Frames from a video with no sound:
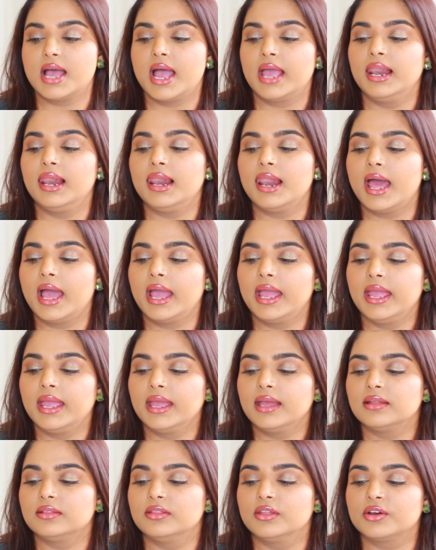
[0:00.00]
I
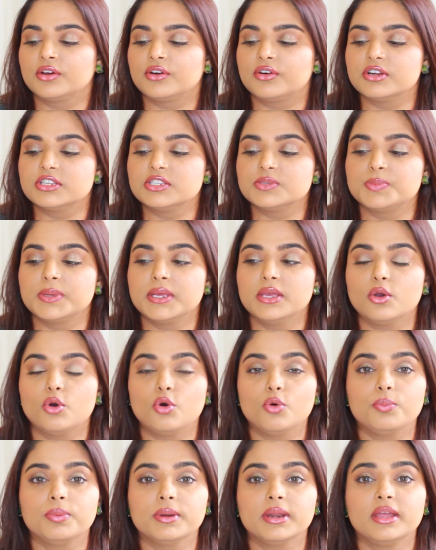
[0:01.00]
like the crispy
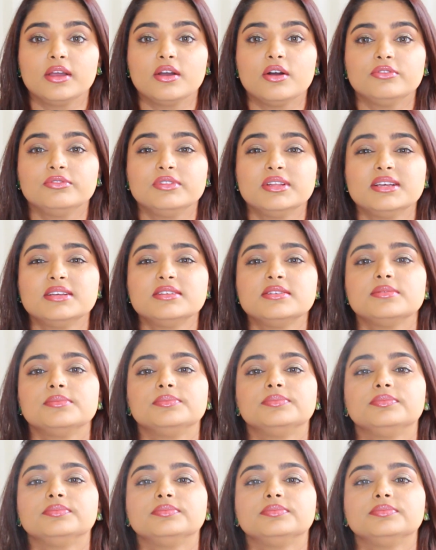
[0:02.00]
opening of this.